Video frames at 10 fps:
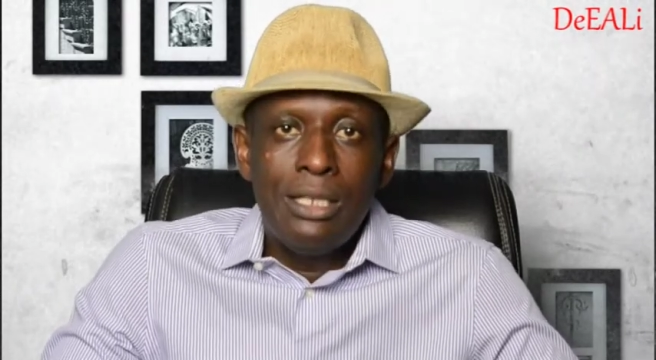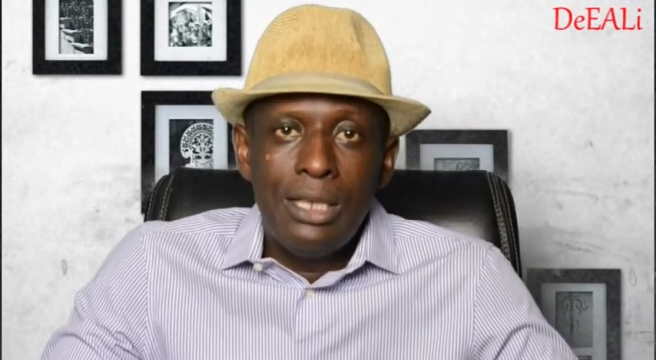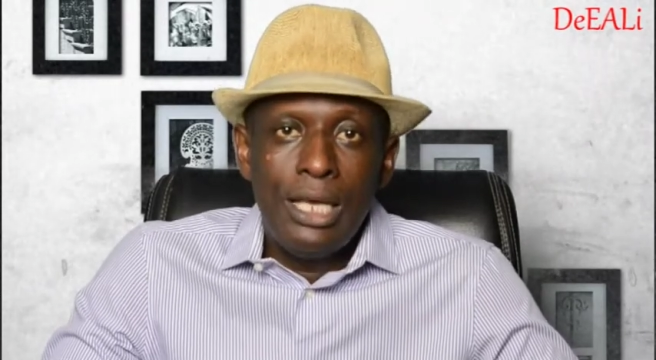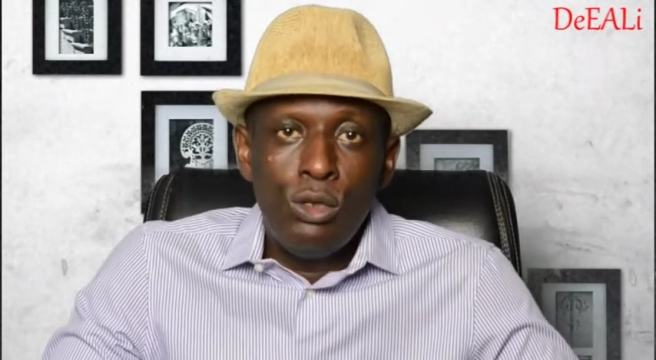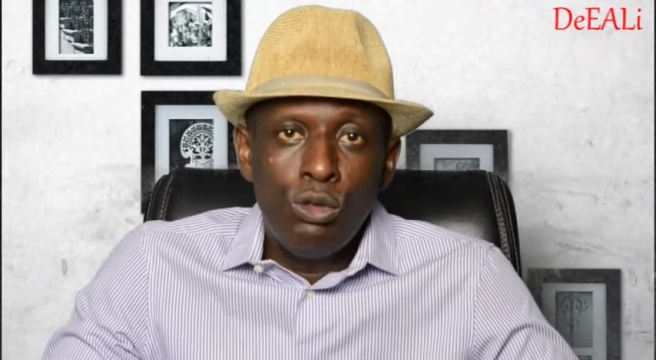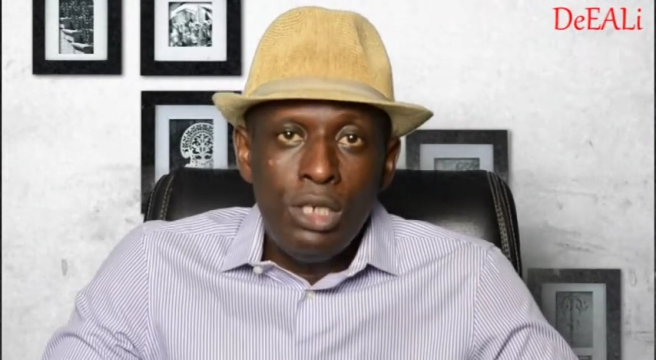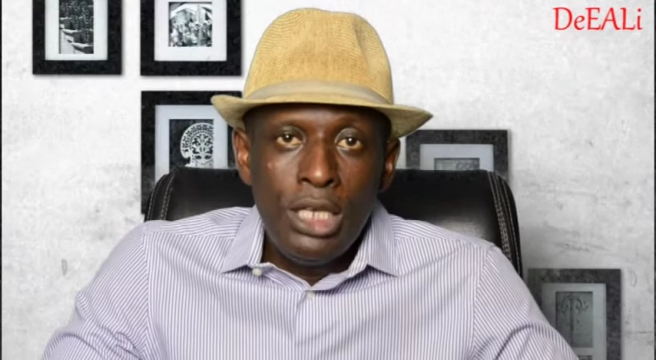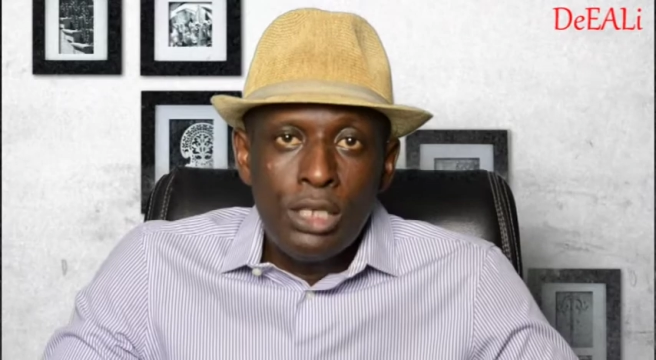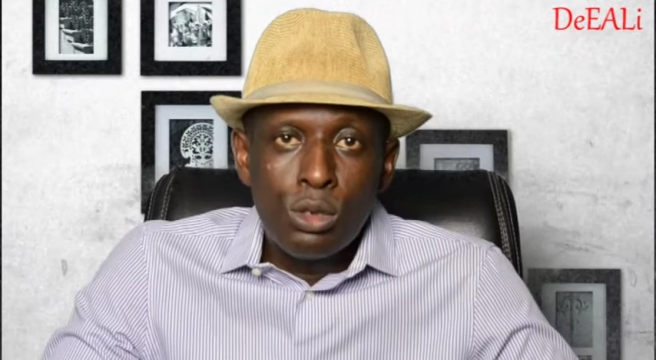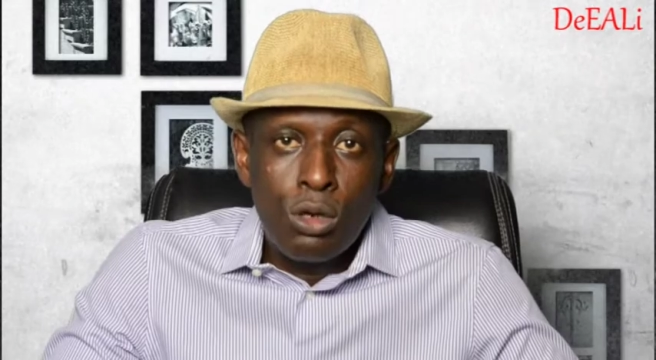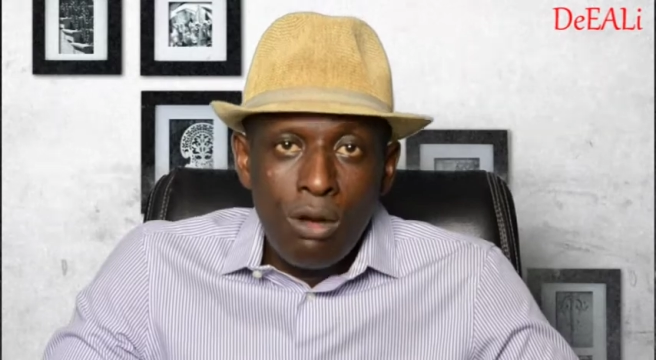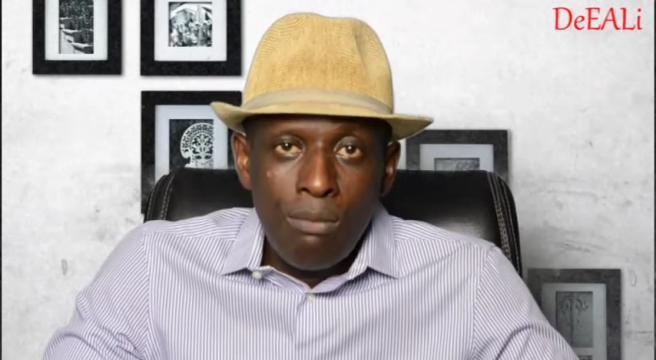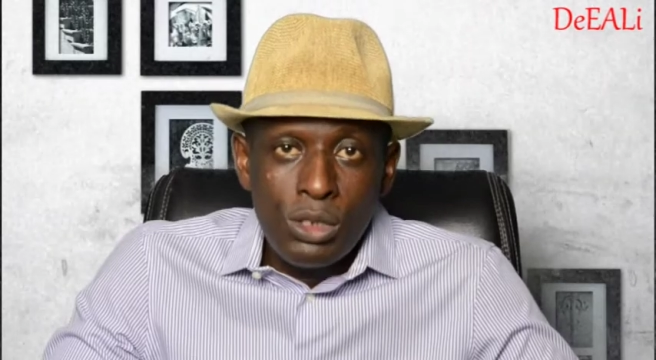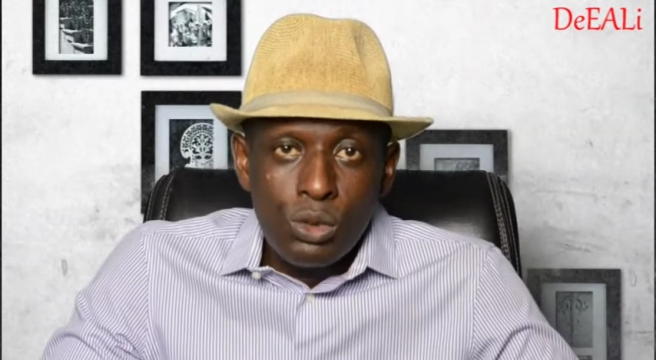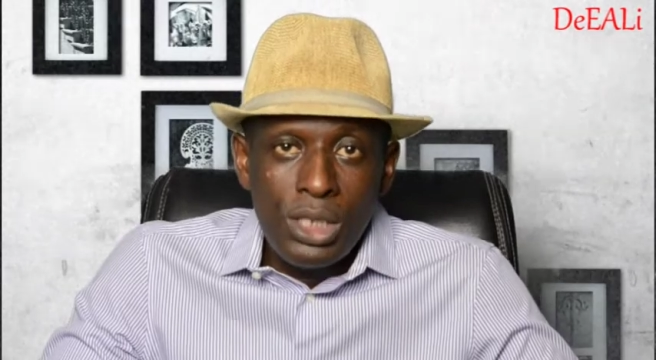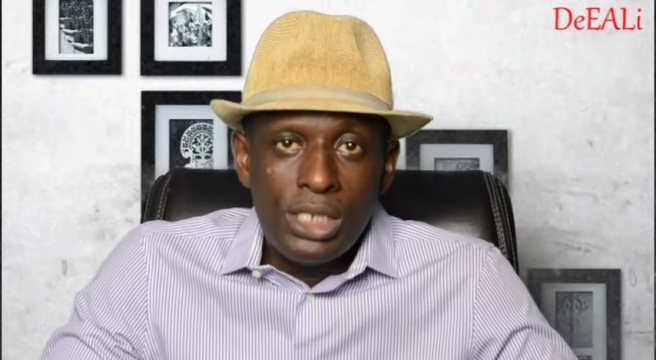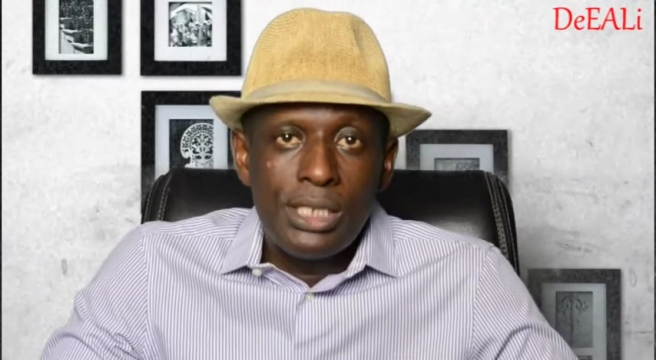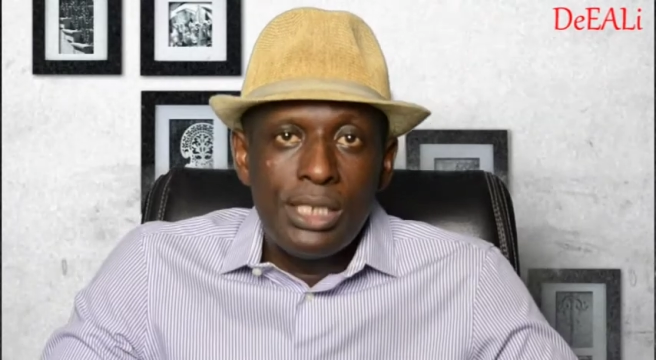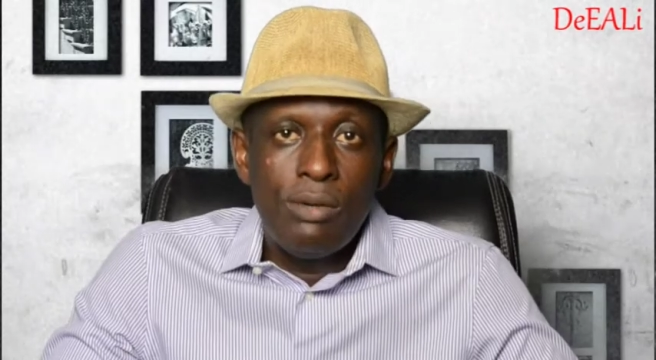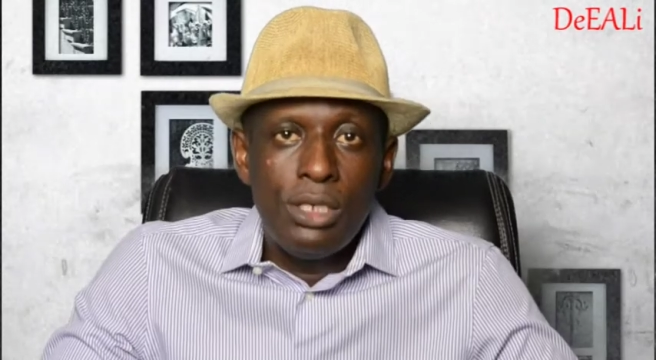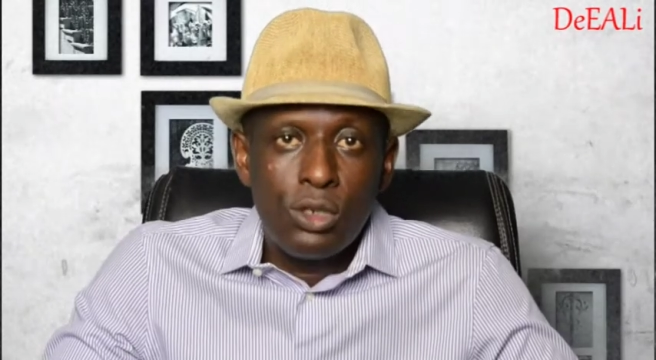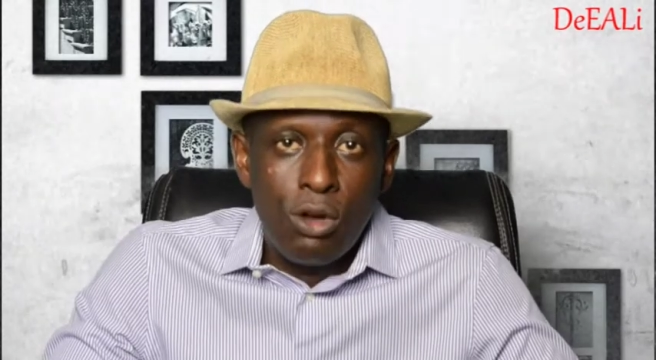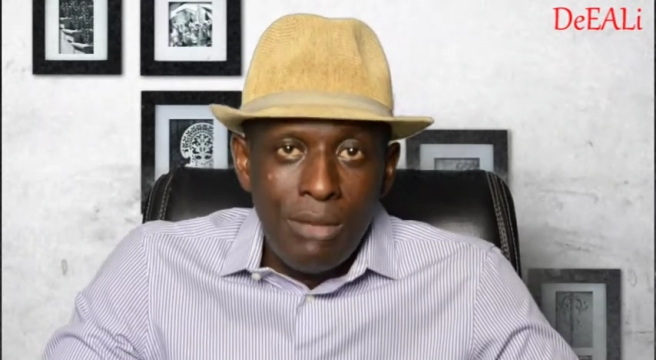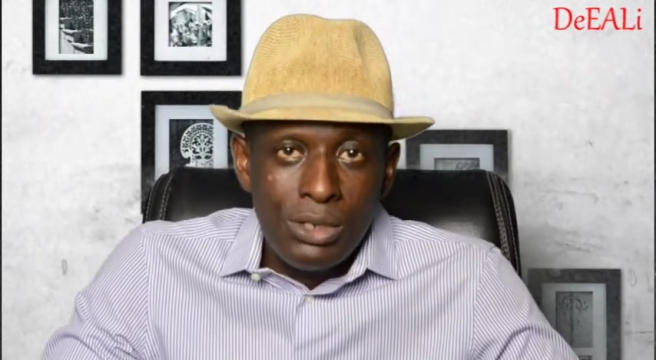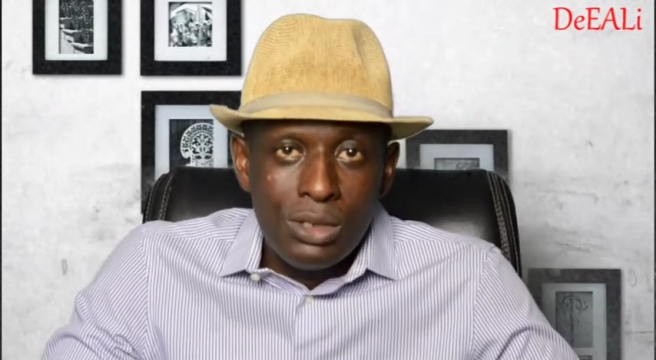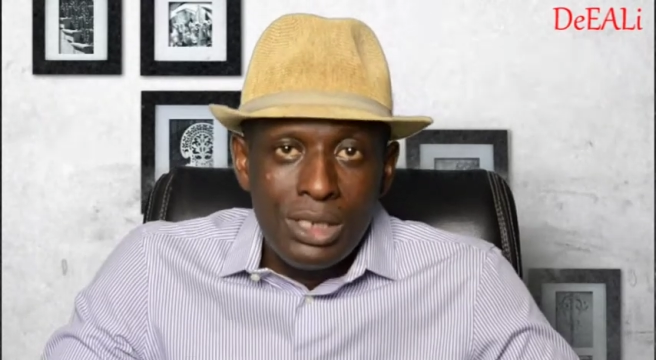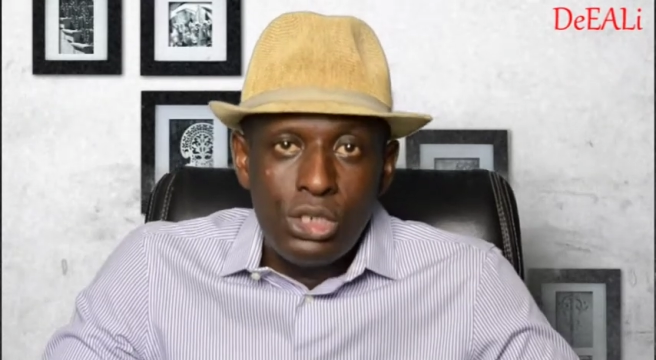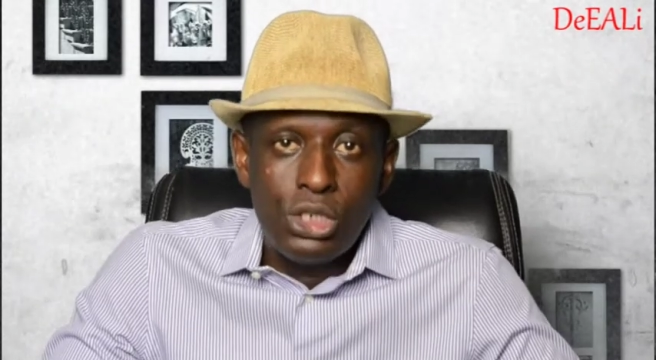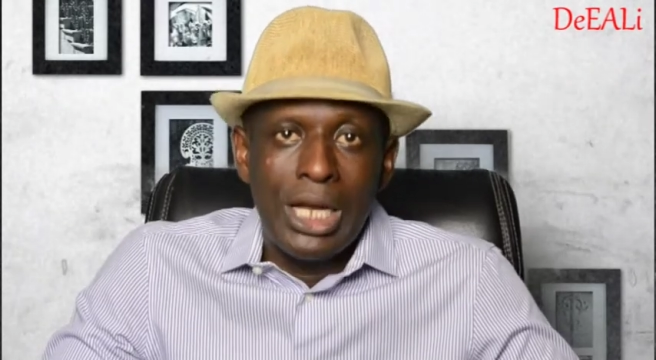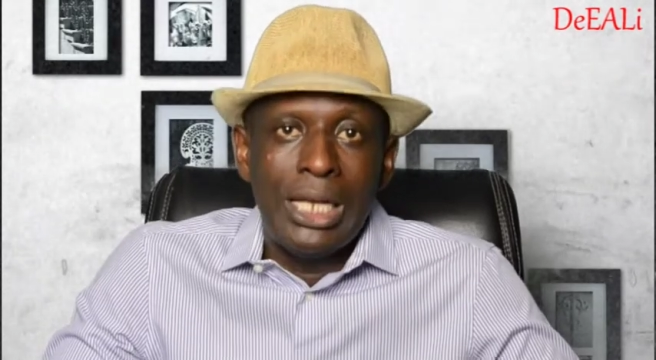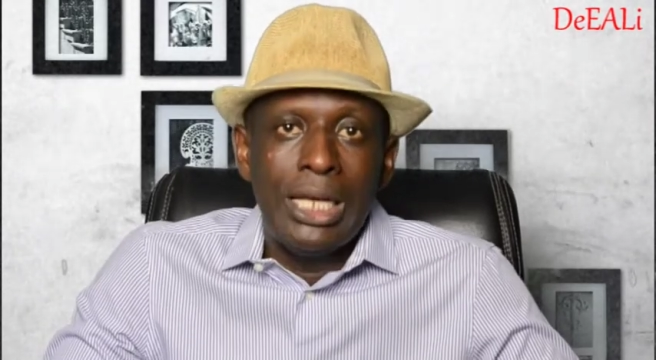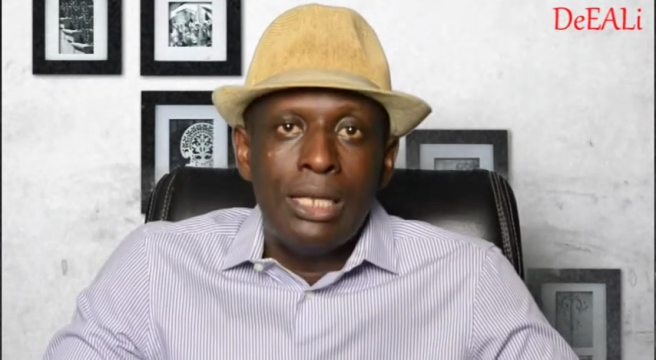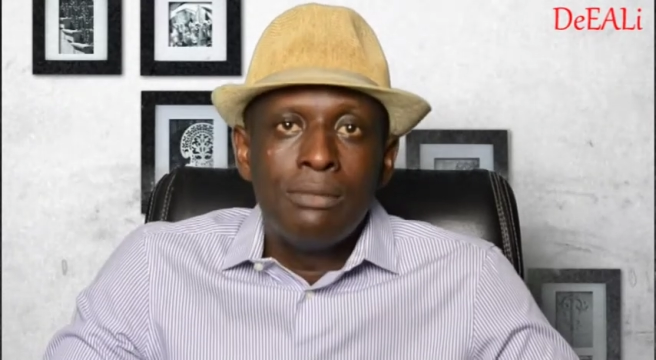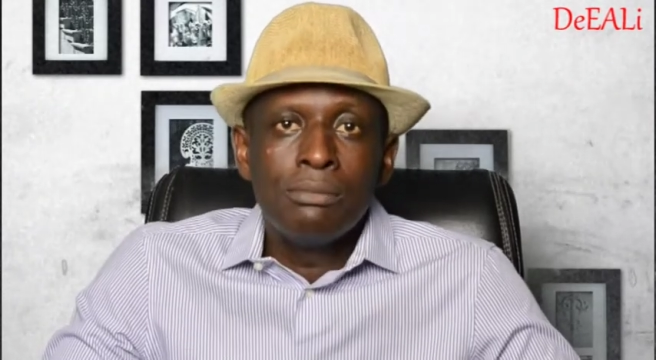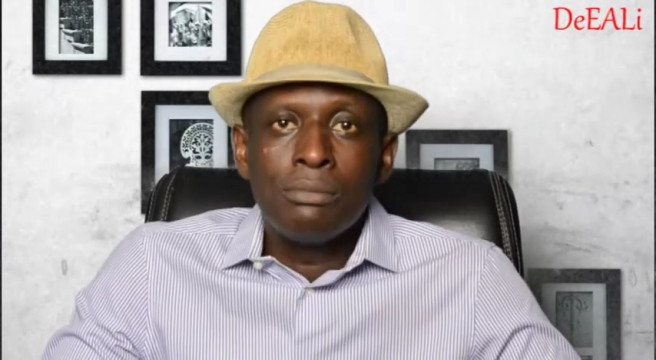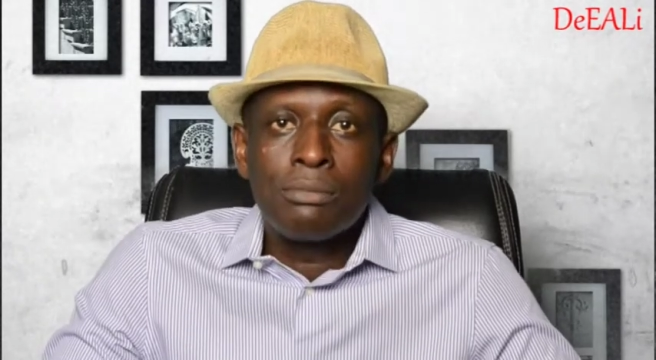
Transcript: then you need to commit to this series, commit to this channel.